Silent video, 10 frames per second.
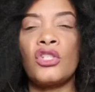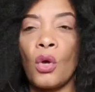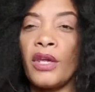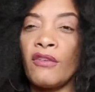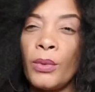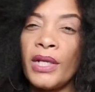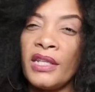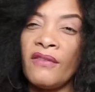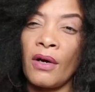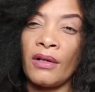And so
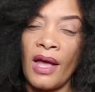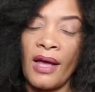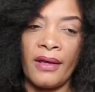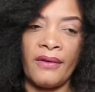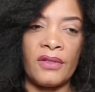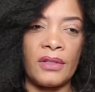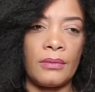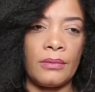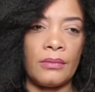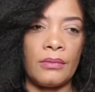if we live our
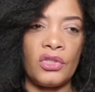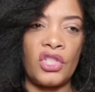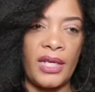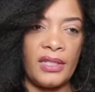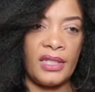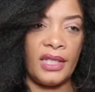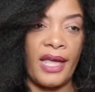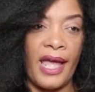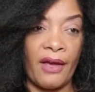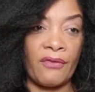lives
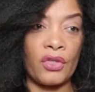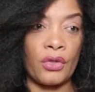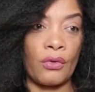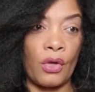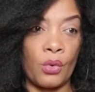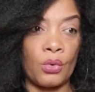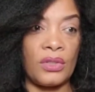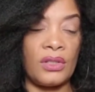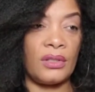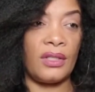chasing after
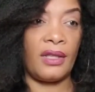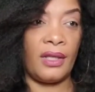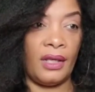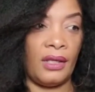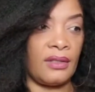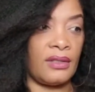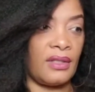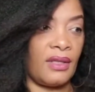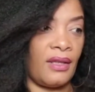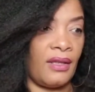those
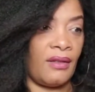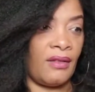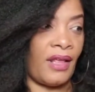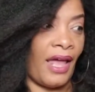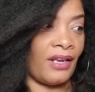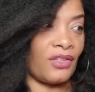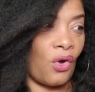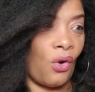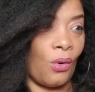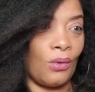things
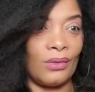that